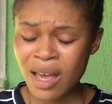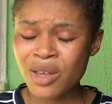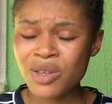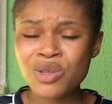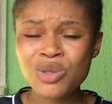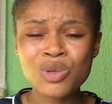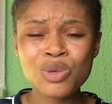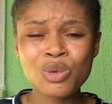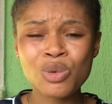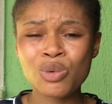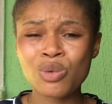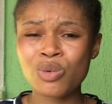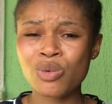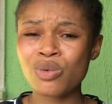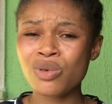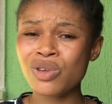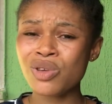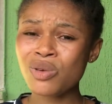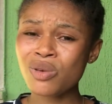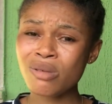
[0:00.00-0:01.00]
So
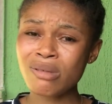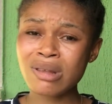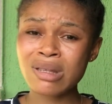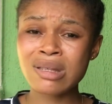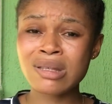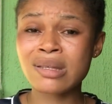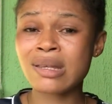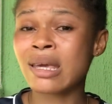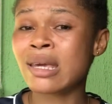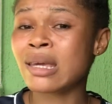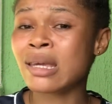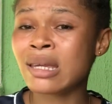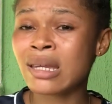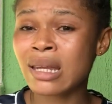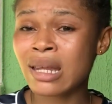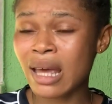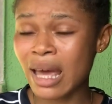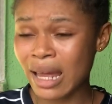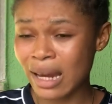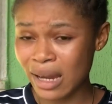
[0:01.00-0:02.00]
you're
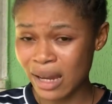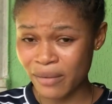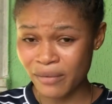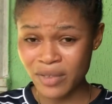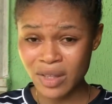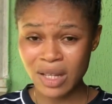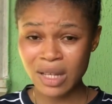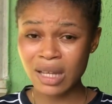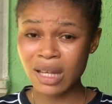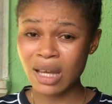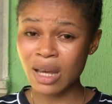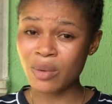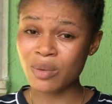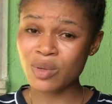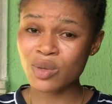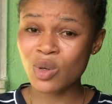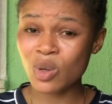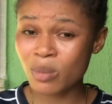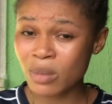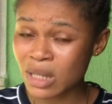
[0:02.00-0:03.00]
saying I left Clean
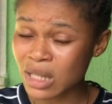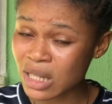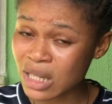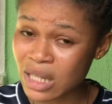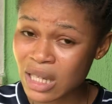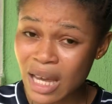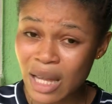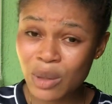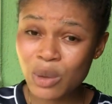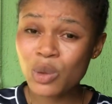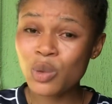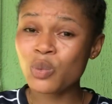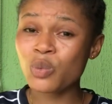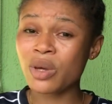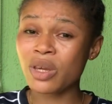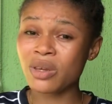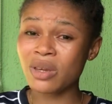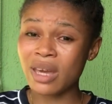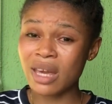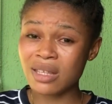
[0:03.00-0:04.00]
Hubs Committee. I don't know
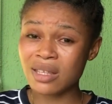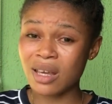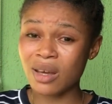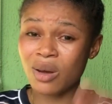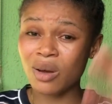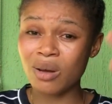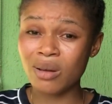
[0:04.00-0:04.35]
where you guys are